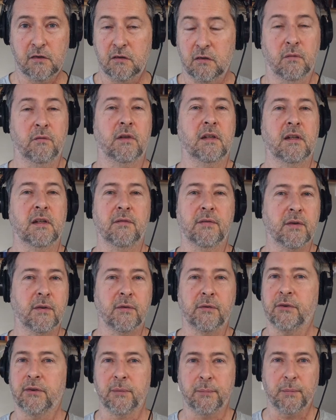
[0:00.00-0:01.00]
not very
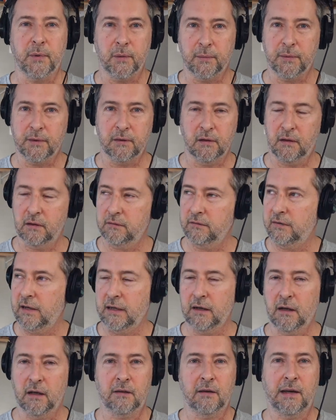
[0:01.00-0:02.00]
difficult at the moment. The
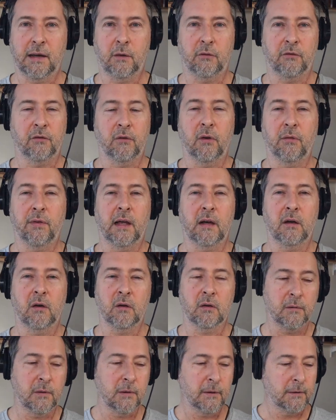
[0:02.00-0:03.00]
daylight hours not that
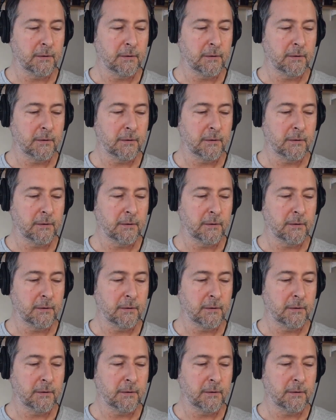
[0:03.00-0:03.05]
long,